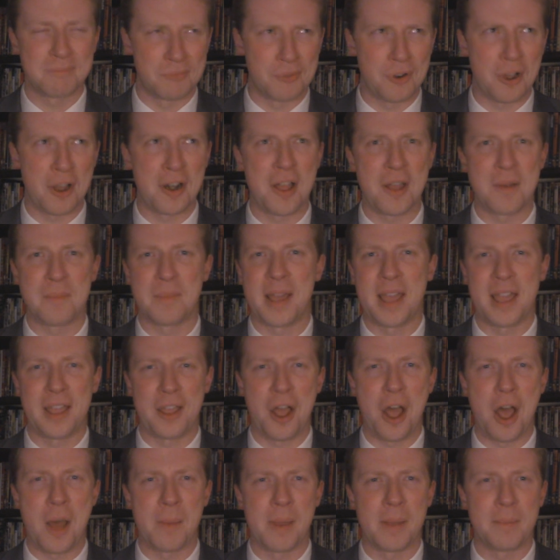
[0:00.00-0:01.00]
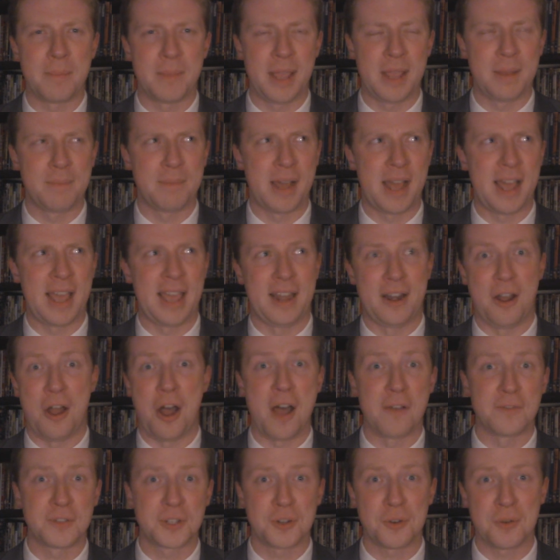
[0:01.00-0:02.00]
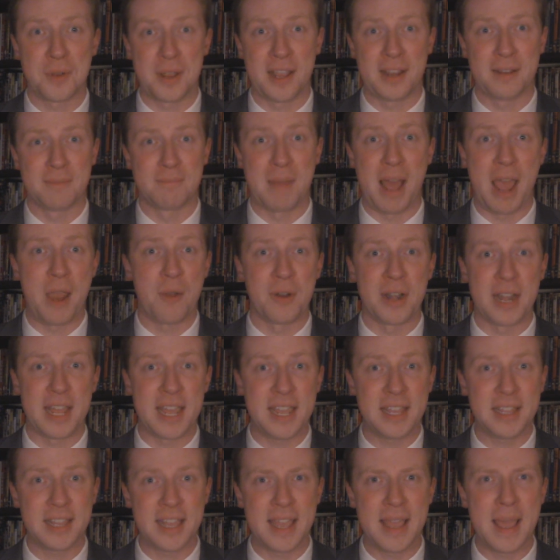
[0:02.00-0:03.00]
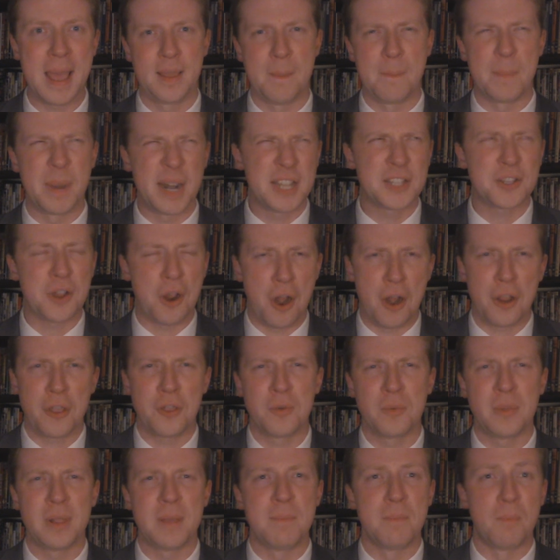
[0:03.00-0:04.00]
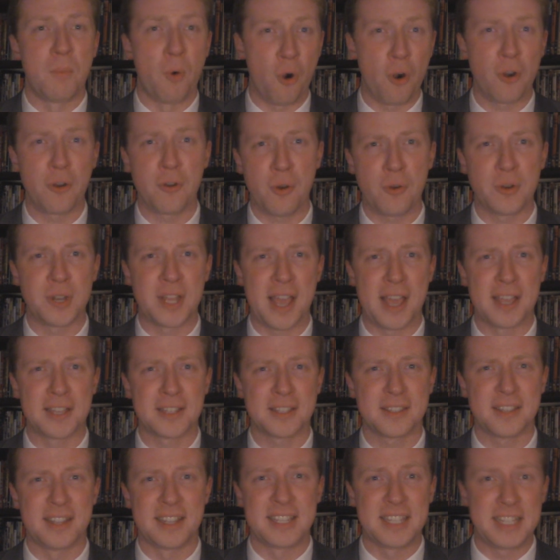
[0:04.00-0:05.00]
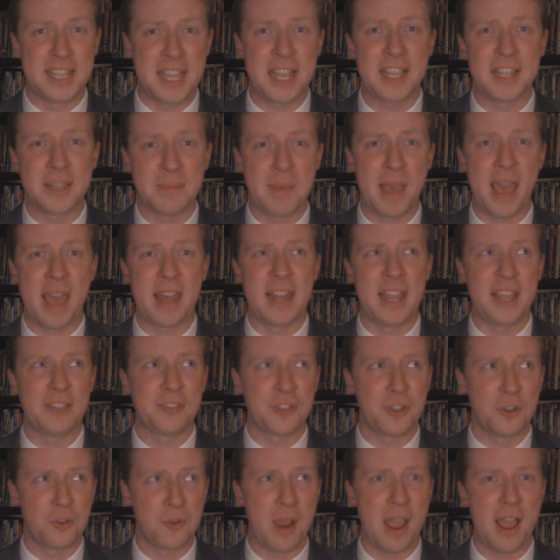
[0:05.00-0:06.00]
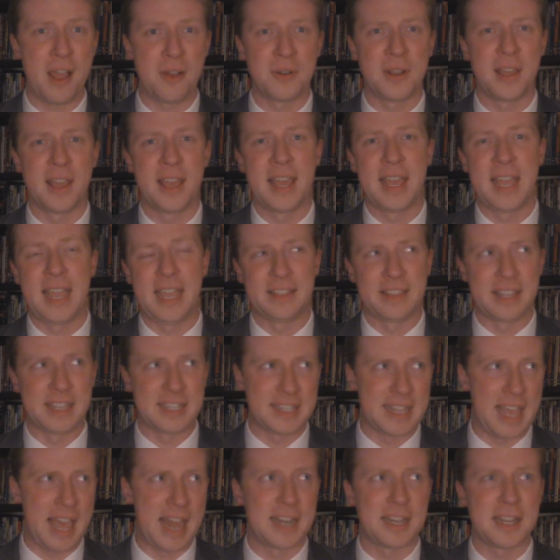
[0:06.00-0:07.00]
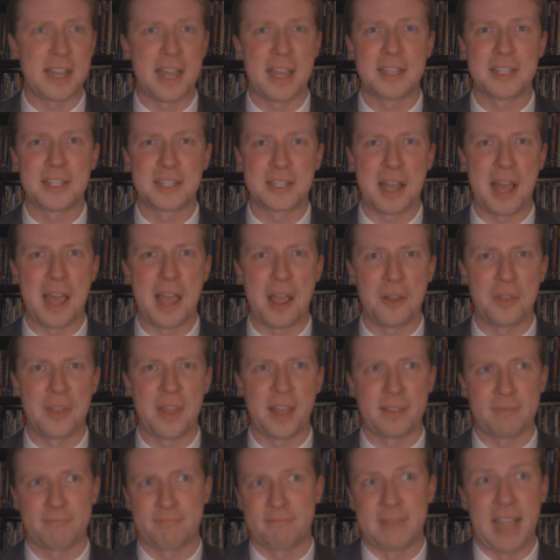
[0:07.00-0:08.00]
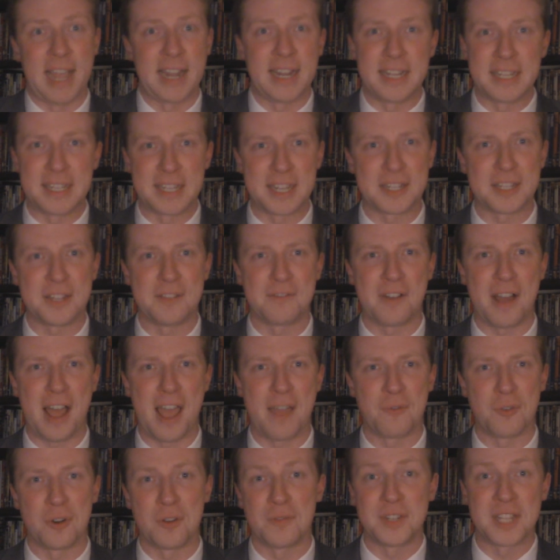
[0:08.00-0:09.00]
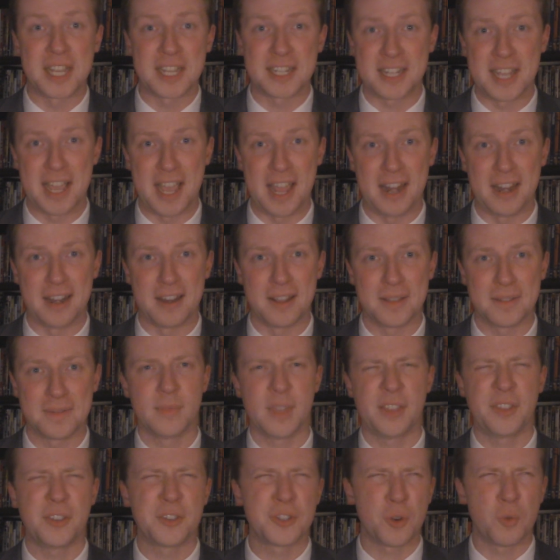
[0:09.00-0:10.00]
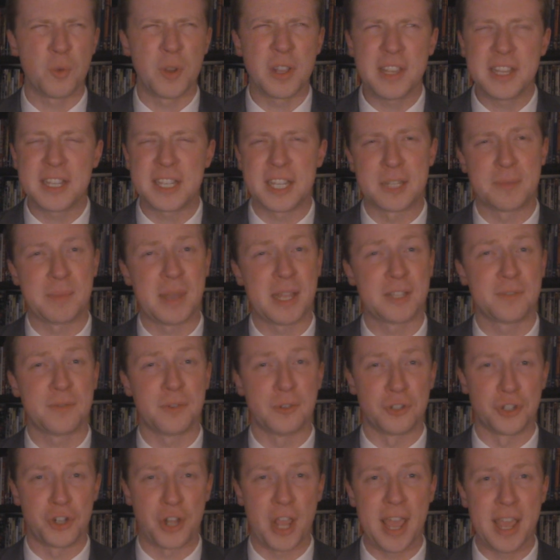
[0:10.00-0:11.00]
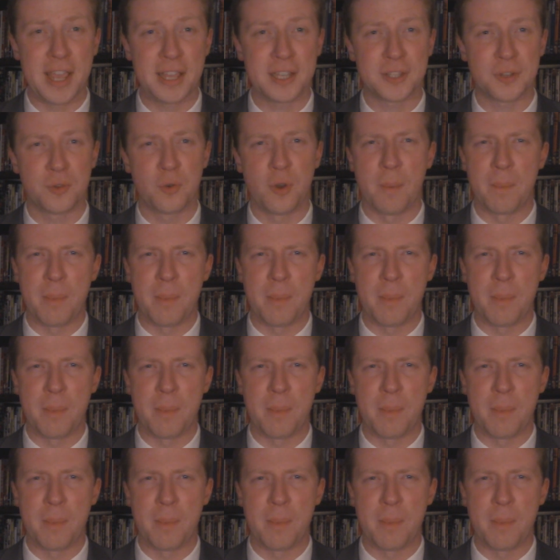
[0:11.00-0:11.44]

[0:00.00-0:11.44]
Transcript: brought on by a comment made by an off-screen Myron Healy, but it's arguably more grotesque than seeing the man hit the ground in the sanitized style that 1965 would have dictated. There's a really suspenseful chase through a